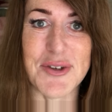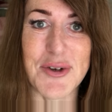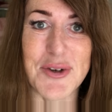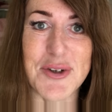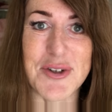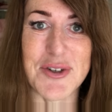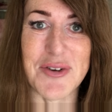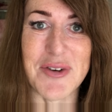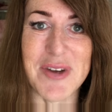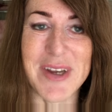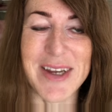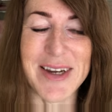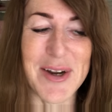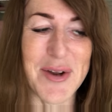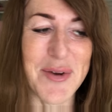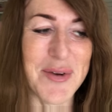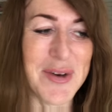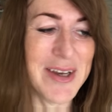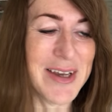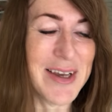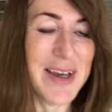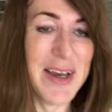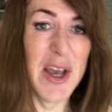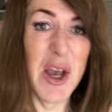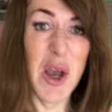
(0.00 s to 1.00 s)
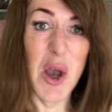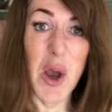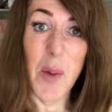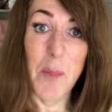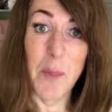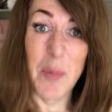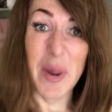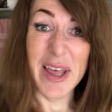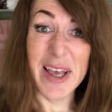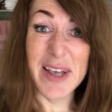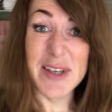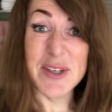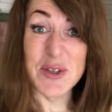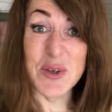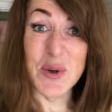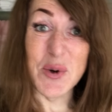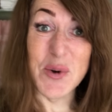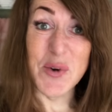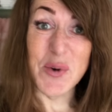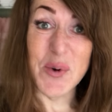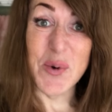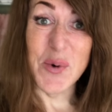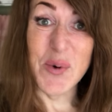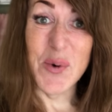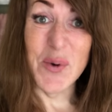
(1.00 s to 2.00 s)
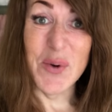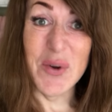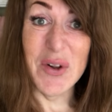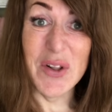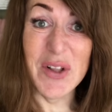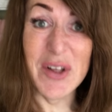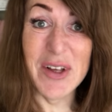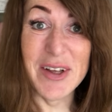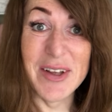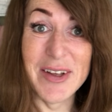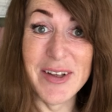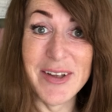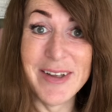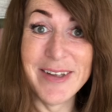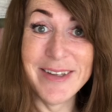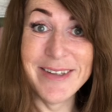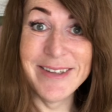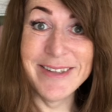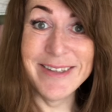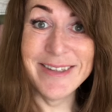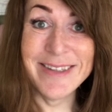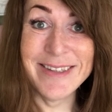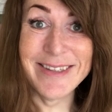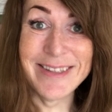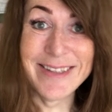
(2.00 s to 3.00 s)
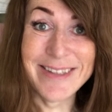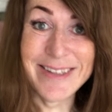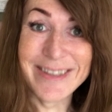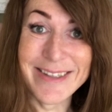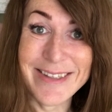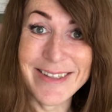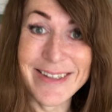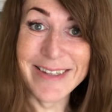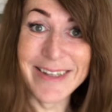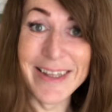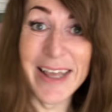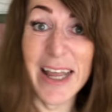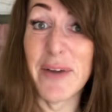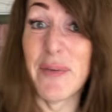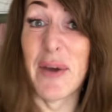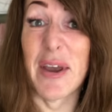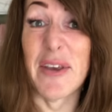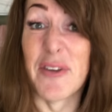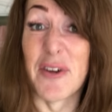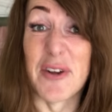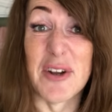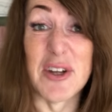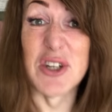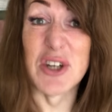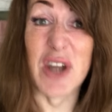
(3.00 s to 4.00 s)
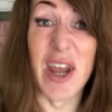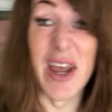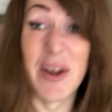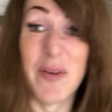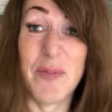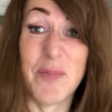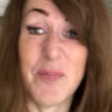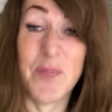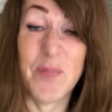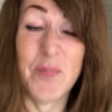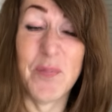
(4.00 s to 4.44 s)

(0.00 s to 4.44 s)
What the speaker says: surgery, you know. But that's so cool. Anyway, go chair.